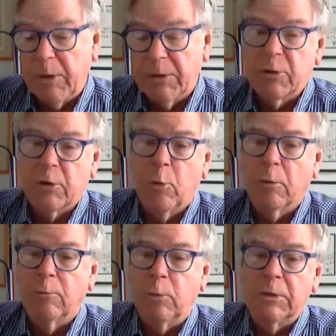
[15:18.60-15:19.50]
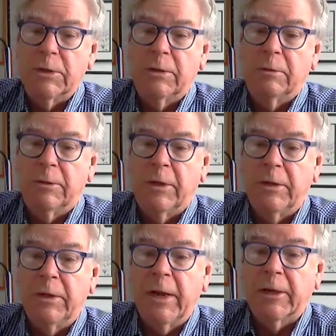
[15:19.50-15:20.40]
because there are more rules
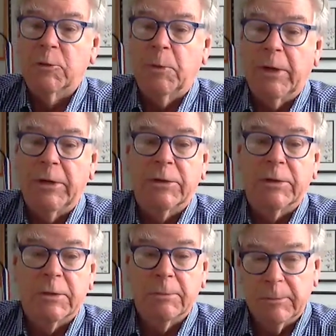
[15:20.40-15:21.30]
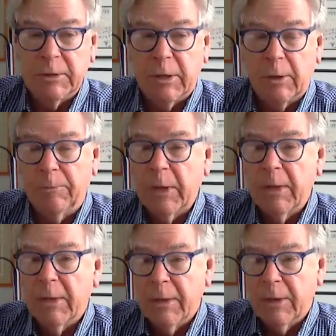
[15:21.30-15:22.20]
that need explanations. So
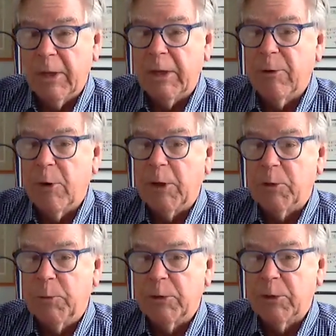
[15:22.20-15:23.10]
thank you very much.